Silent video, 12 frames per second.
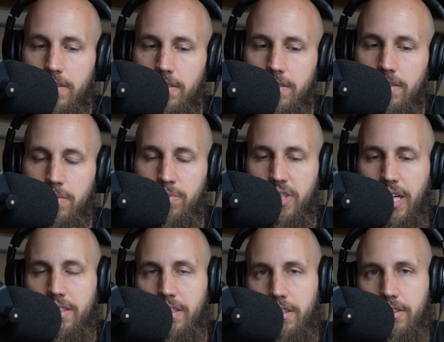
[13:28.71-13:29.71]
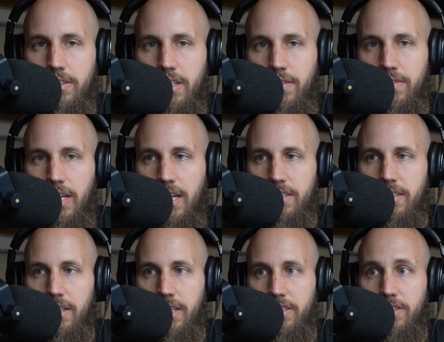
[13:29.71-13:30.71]
subjecting yourself to
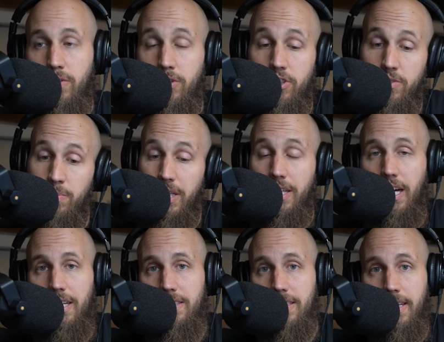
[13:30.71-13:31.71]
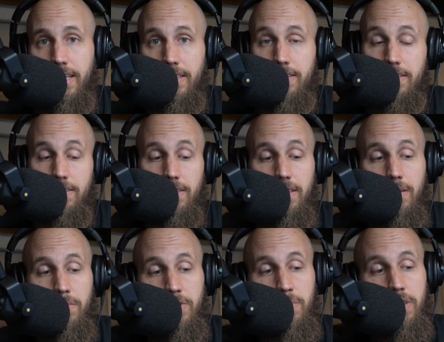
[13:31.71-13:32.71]
isolation, or just being isolated,
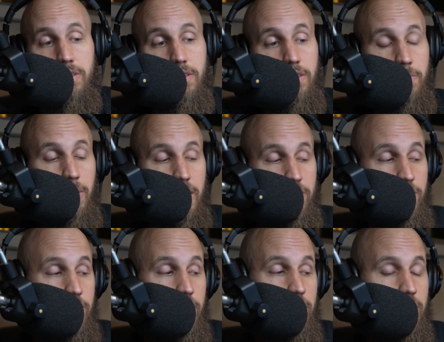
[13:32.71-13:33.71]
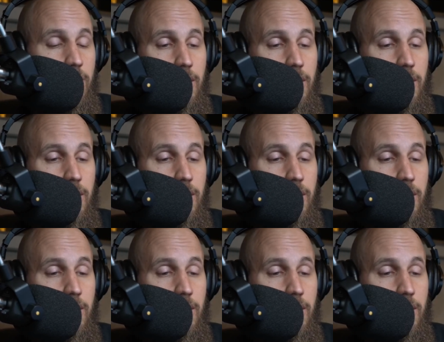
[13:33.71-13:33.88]
especially these past 2 years.